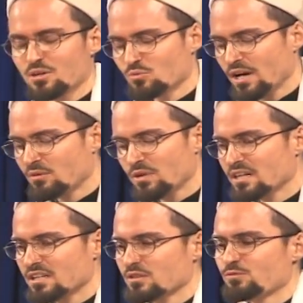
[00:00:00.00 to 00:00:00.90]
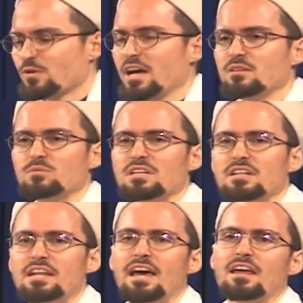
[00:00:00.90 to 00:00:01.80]
when I read it, it frightened me to
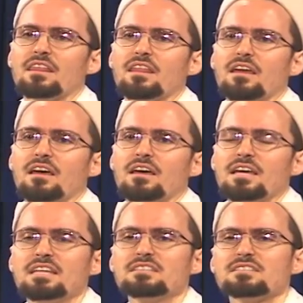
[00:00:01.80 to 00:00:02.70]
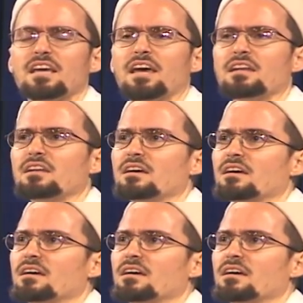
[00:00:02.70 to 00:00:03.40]
death. He said,